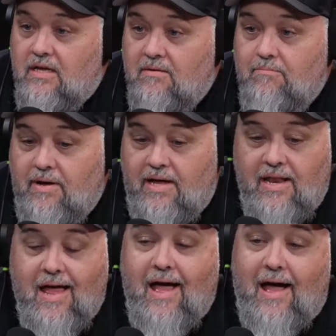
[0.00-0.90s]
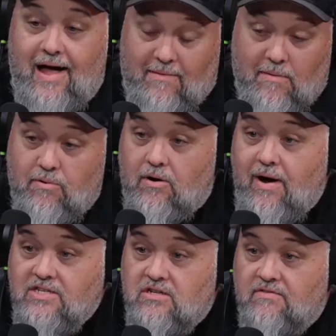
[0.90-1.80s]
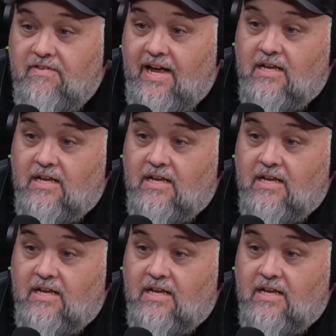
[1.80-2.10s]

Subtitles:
but I'm a Bert Kreischer fan.